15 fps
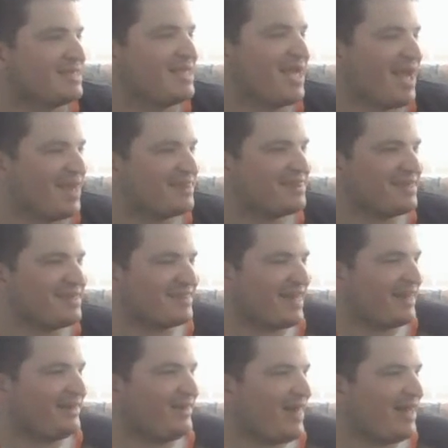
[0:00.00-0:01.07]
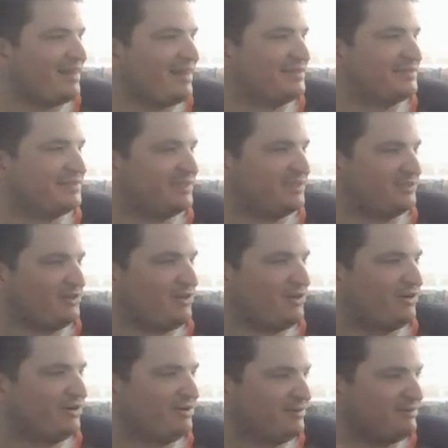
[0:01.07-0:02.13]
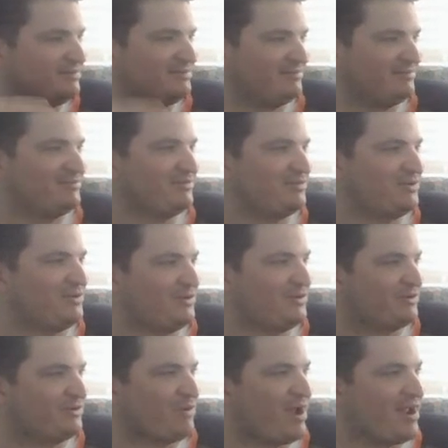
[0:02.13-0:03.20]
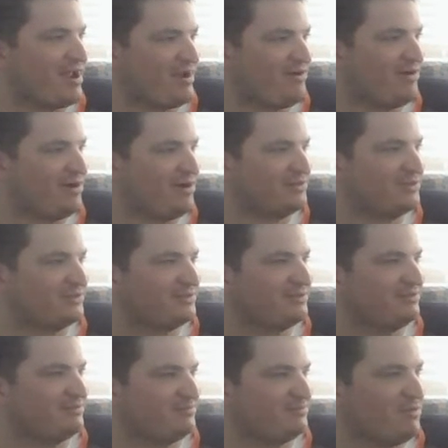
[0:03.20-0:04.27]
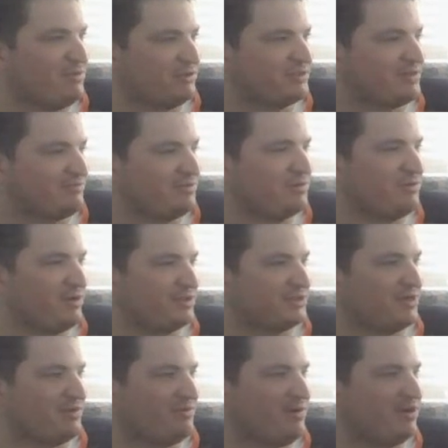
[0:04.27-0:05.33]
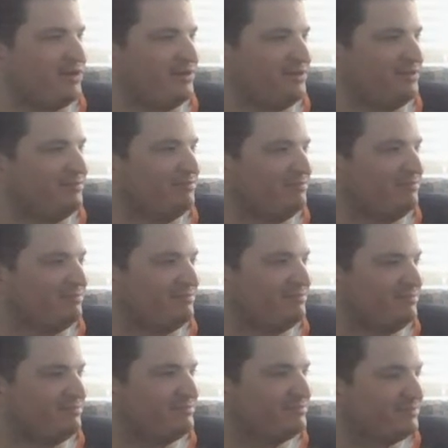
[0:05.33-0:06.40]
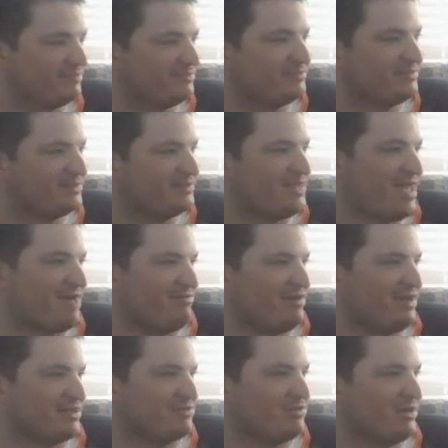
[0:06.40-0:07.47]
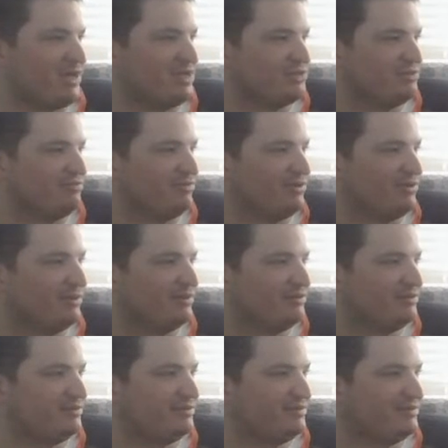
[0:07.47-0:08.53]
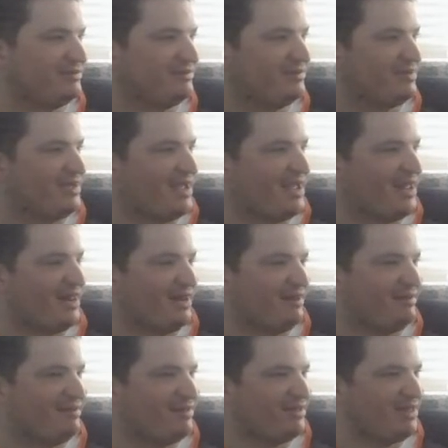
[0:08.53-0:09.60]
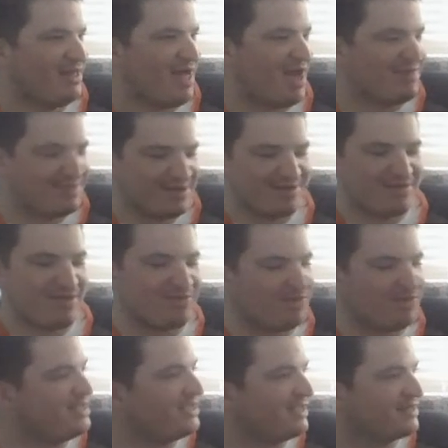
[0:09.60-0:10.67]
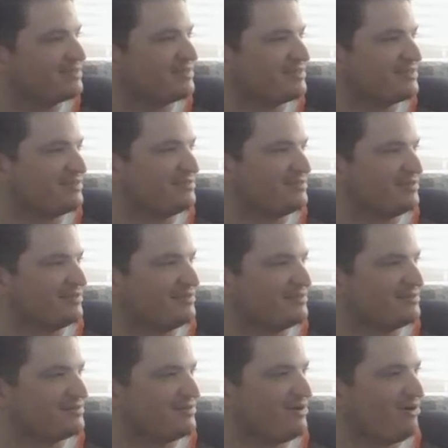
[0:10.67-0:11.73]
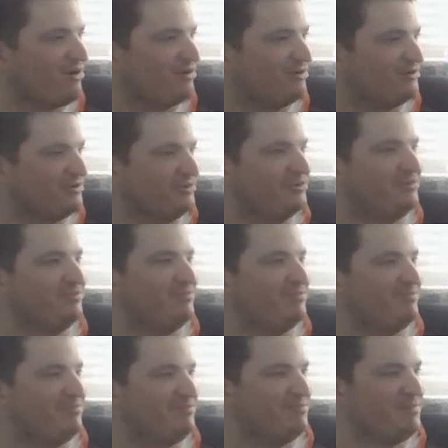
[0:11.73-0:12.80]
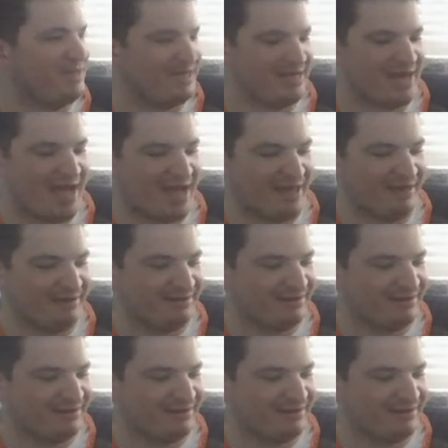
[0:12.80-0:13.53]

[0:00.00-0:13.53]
Yeah, I think that a lot of these things are gray areas. Almost every question I wanted to have an explanation for. And I think that the inconsistencies are due to me not